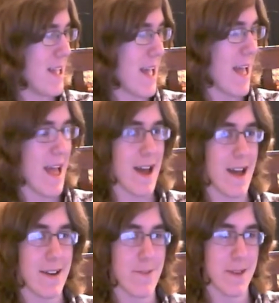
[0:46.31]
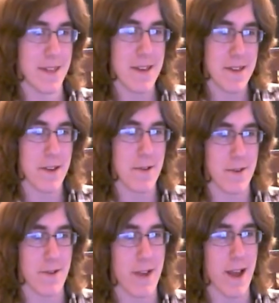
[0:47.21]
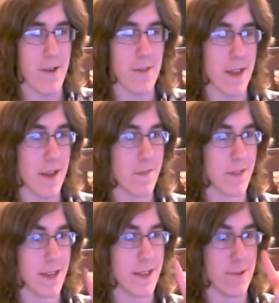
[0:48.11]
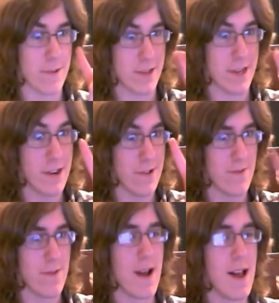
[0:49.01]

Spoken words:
And with this user account, thankfully there's 2.